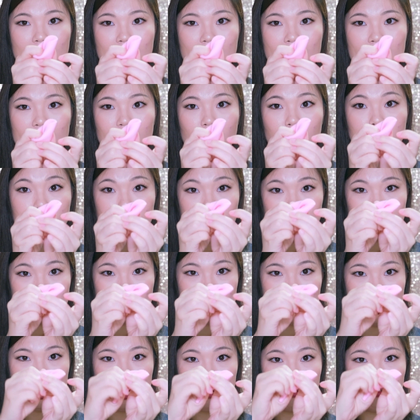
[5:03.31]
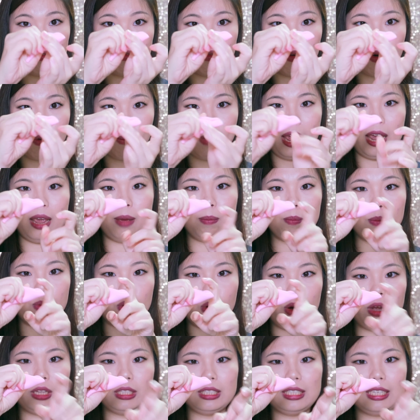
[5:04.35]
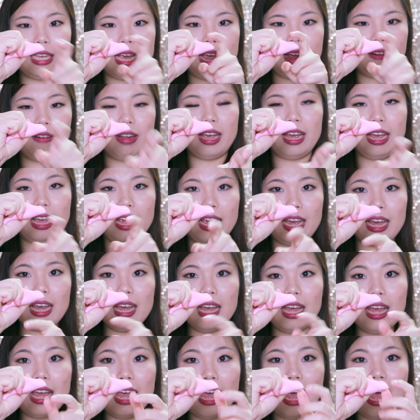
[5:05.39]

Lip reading: and automatically it will form a pointy area here,